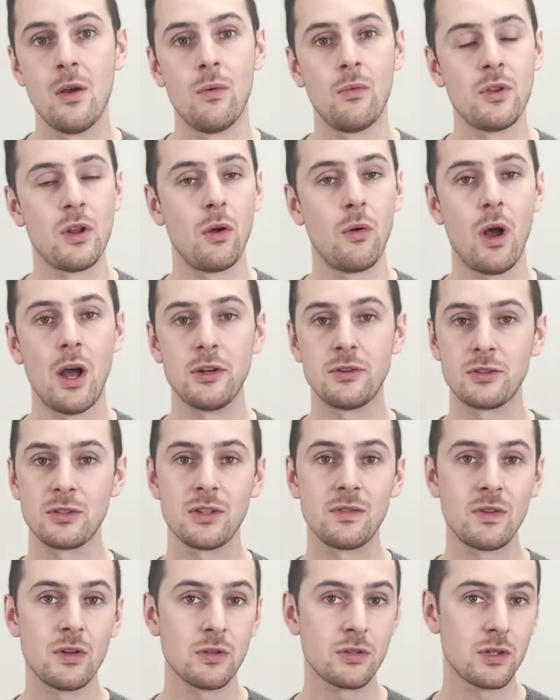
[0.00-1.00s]
you know, hundreds
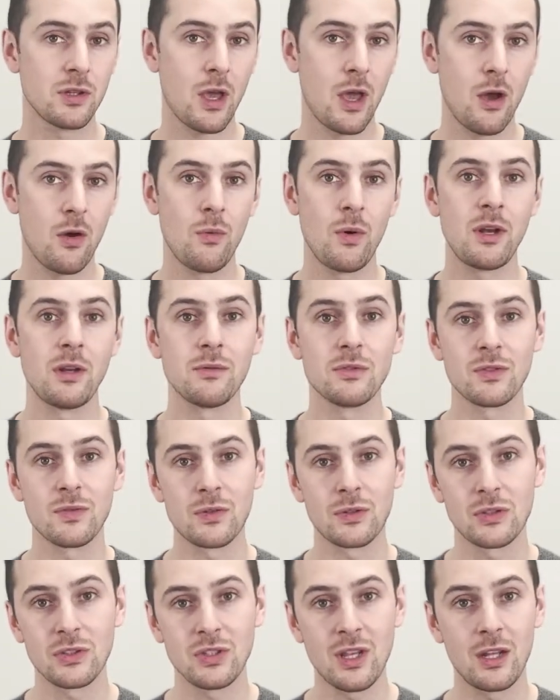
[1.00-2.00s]
of years ago when it was
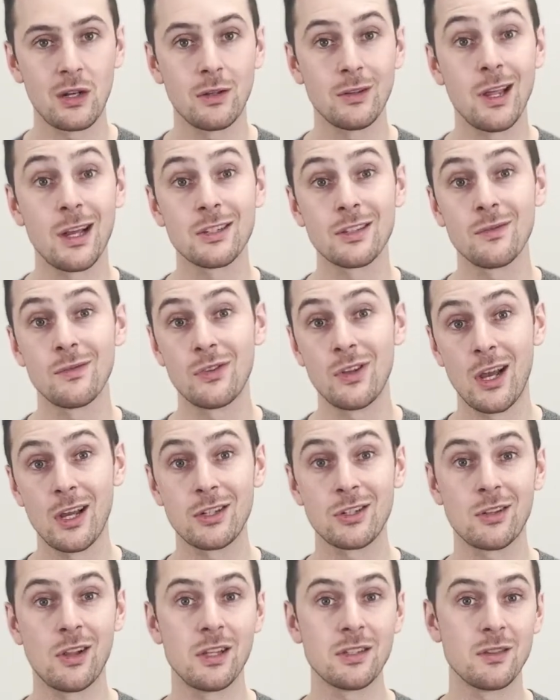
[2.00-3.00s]
first settled, lots of
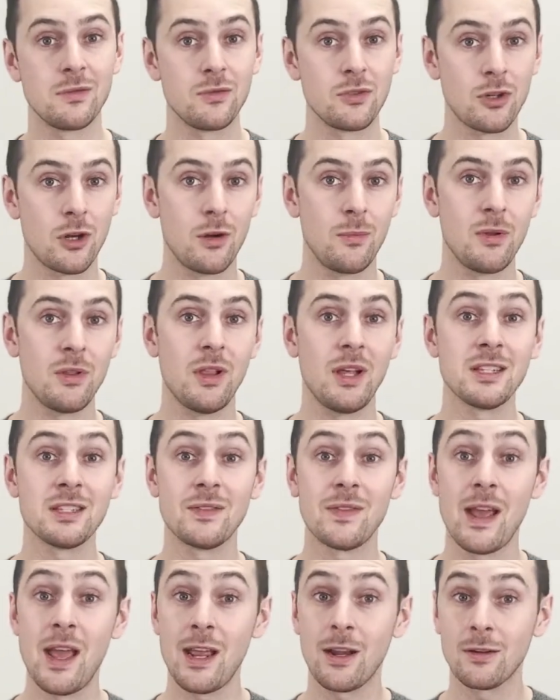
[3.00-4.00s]
Dutch, lots of German, lots
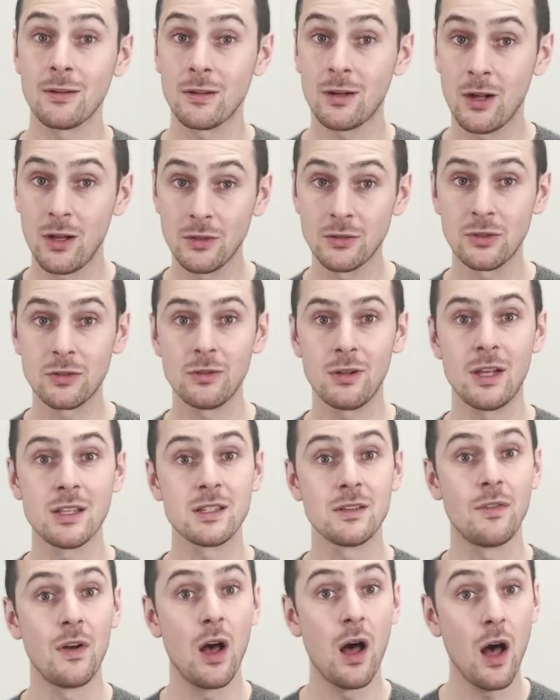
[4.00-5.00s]
of agriculture,
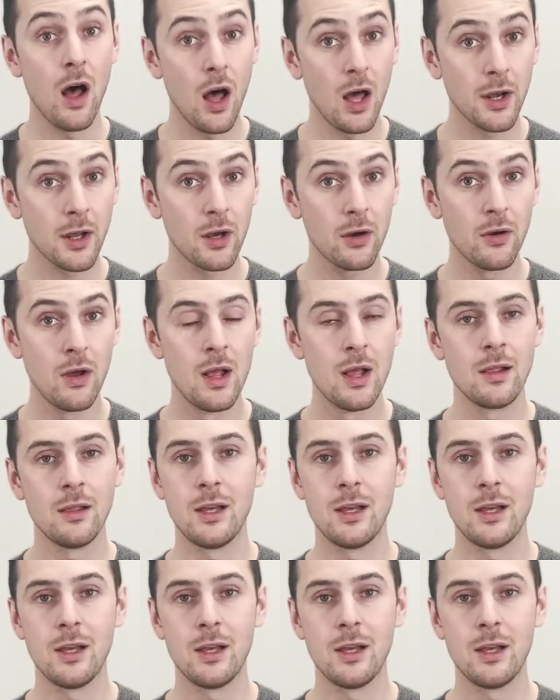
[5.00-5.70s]
lots of auto,